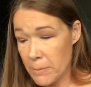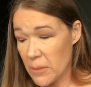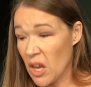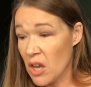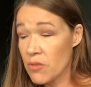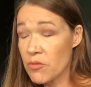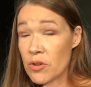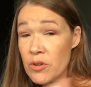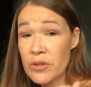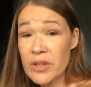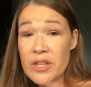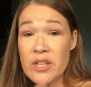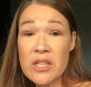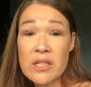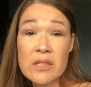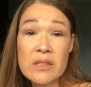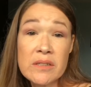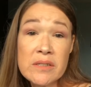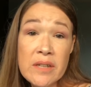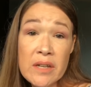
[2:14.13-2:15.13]
I've already
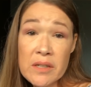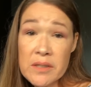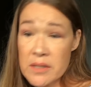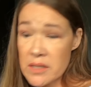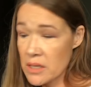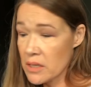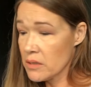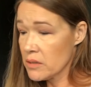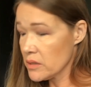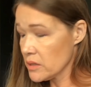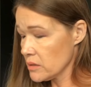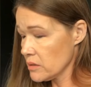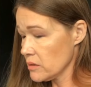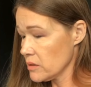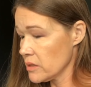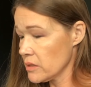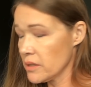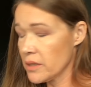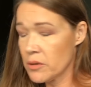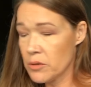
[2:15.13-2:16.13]
done the
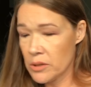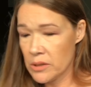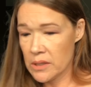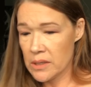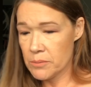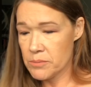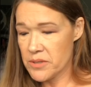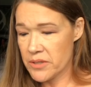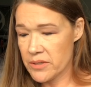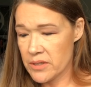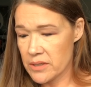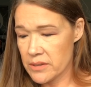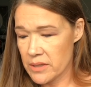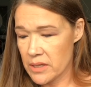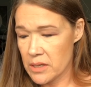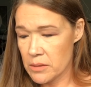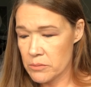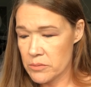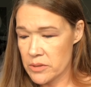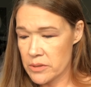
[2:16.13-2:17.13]
liquid lipstick that
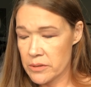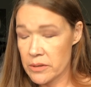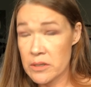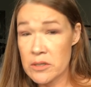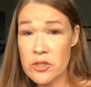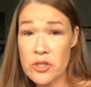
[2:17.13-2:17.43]
comes in there,